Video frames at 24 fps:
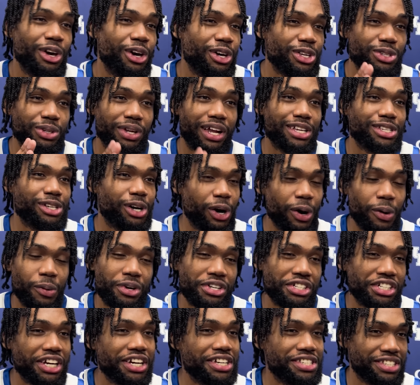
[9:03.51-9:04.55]
So that's all we're
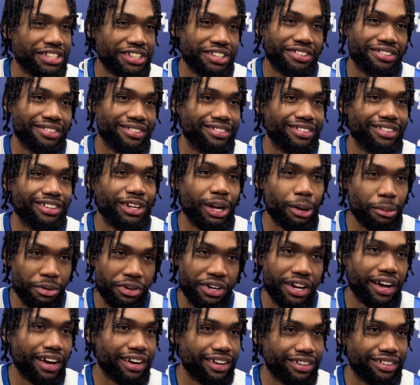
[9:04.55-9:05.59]
chasing, number
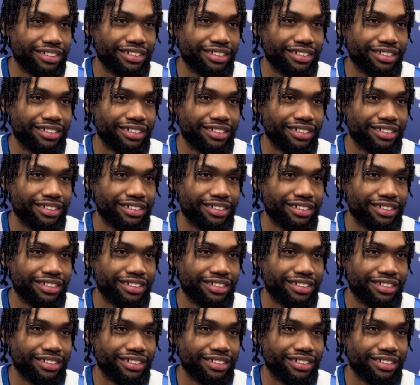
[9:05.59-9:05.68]
9.